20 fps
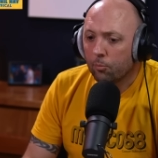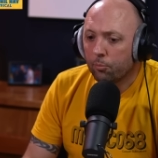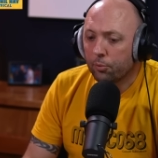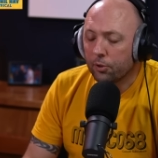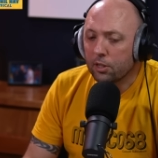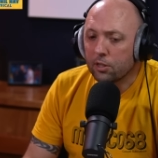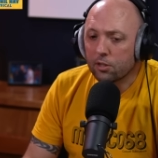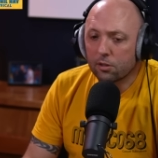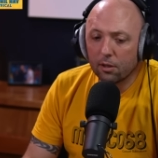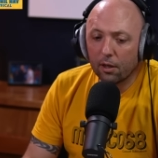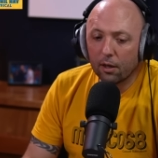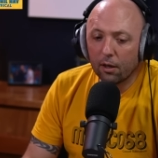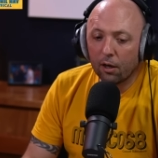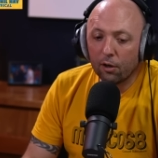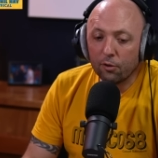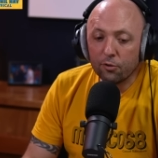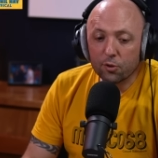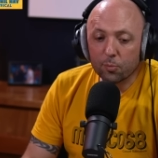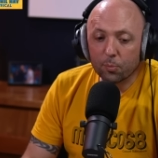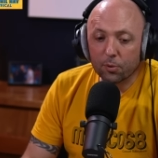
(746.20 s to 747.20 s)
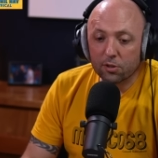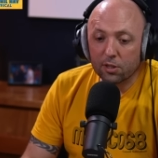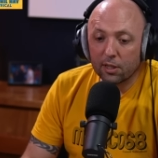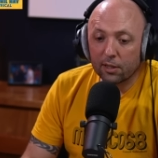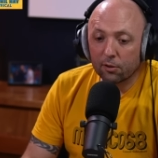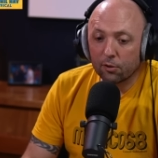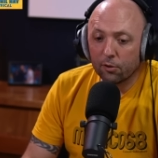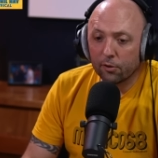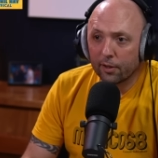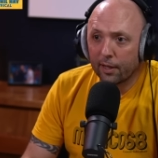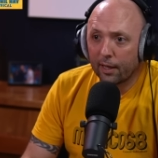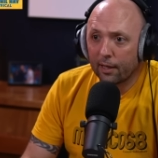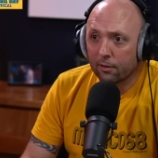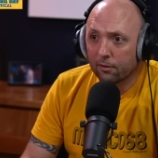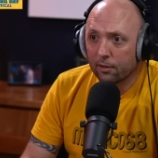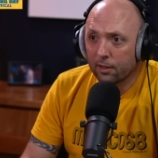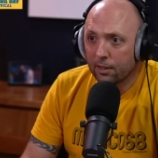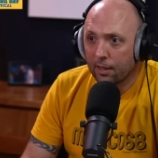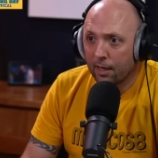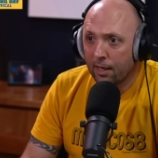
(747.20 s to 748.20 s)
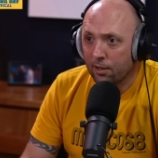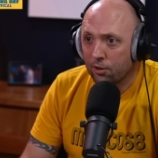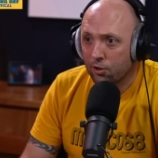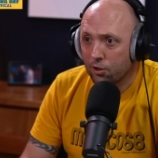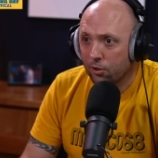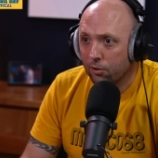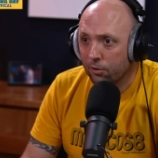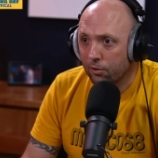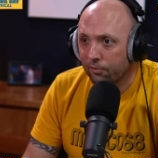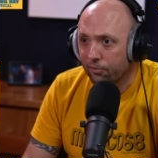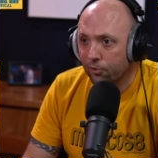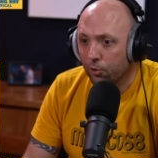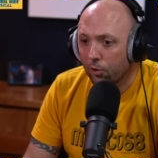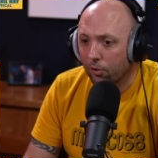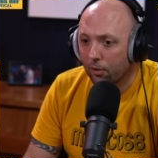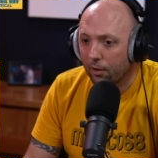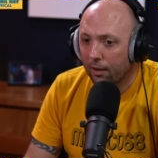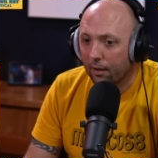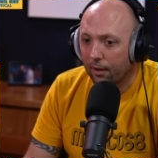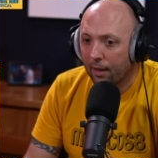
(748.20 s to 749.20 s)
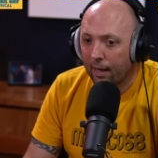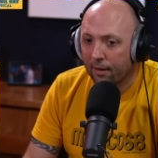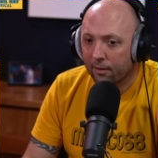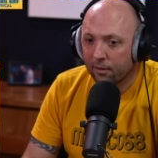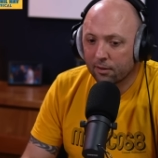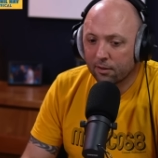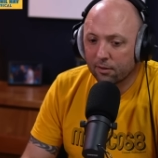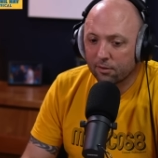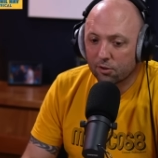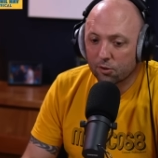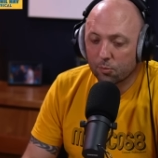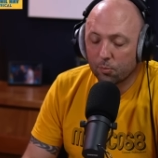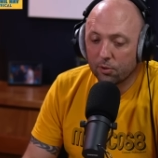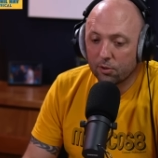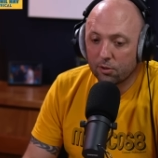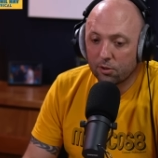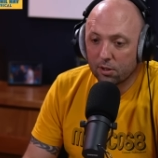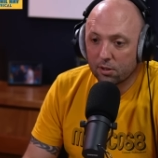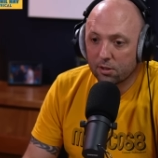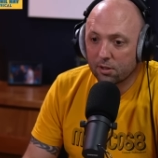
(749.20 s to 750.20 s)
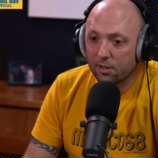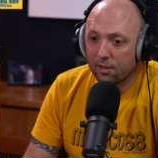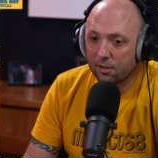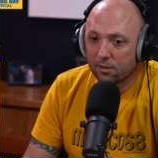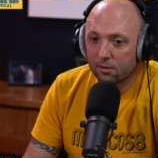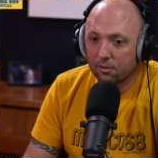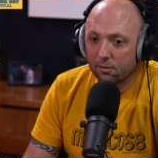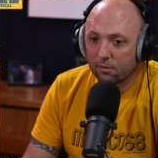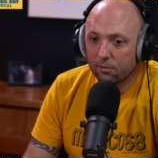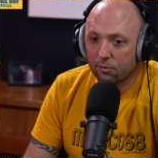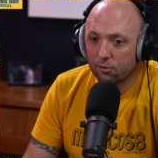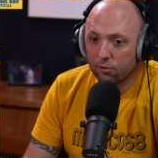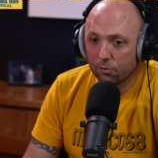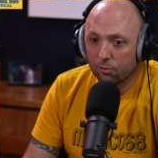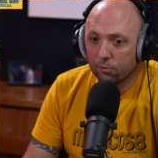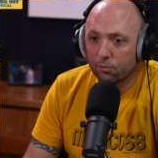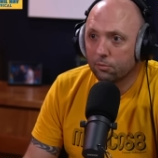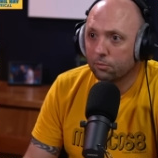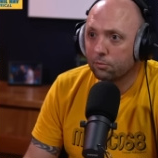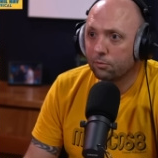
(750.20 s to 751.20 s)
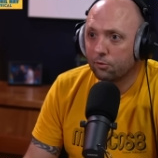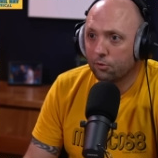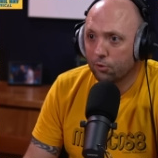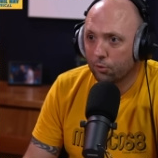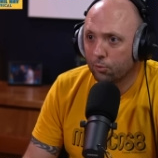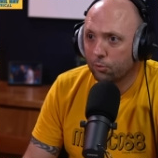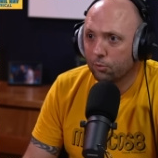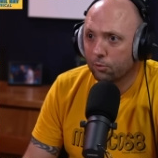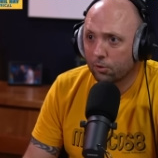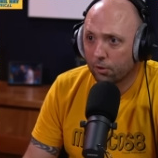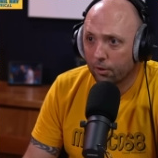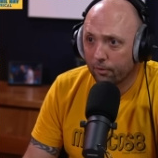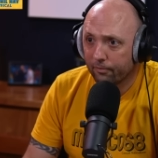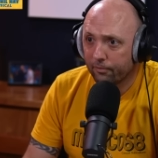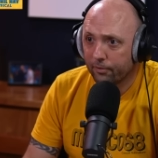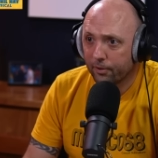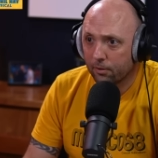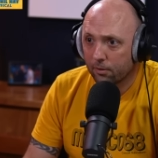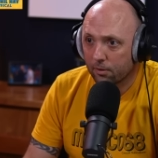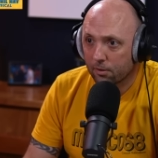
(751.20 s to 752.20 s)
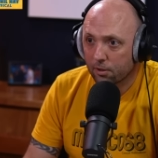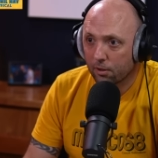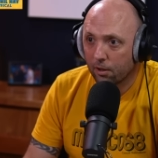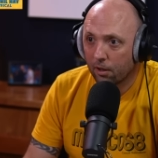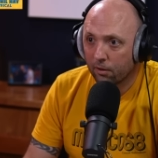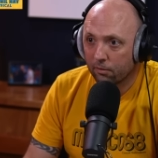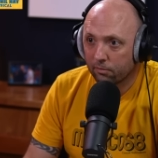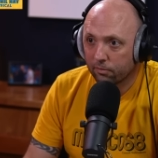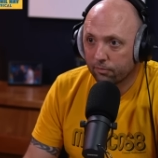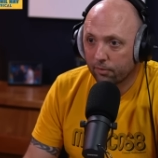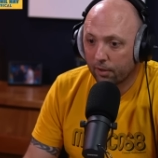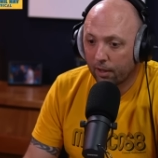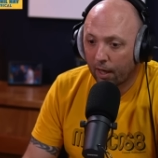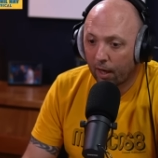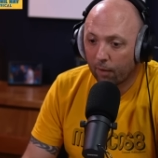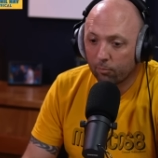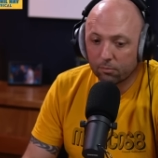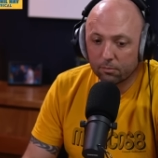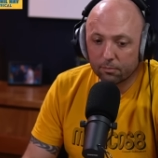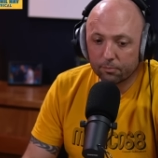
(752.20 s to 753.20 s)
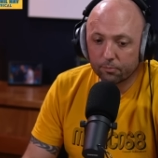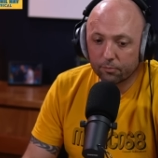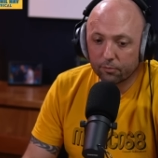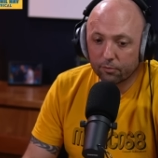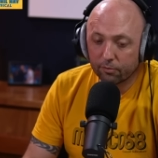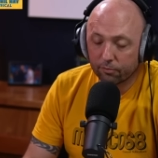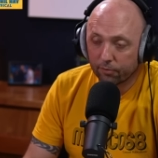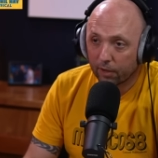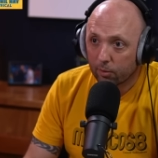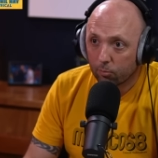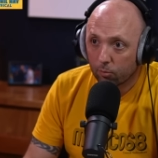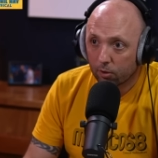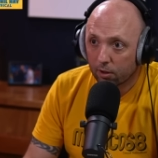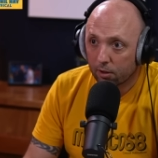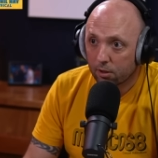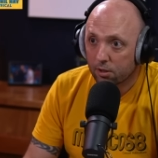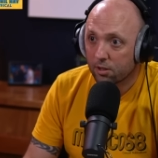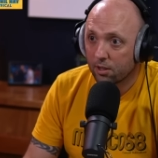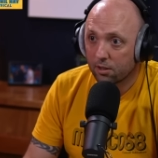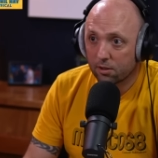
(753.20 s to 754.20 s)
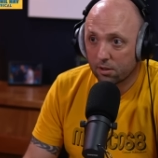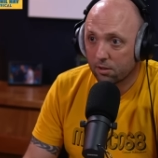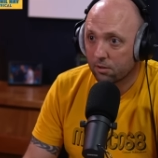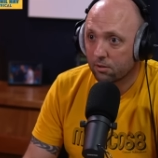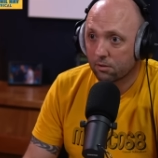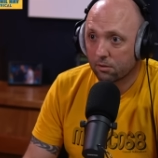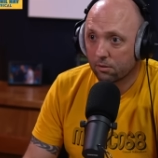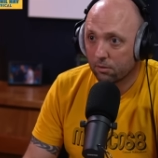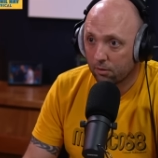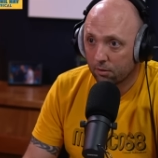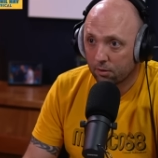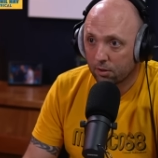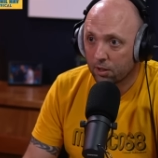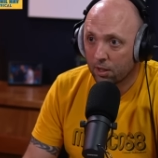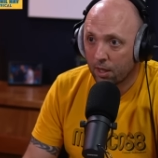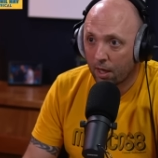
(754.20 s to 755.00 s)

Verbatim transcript: but he's hundred percent got that elite edge. You know, of not arrogance, but just this total total confidence of I'm bulletproof. Fine with this. This bulletproof, is good.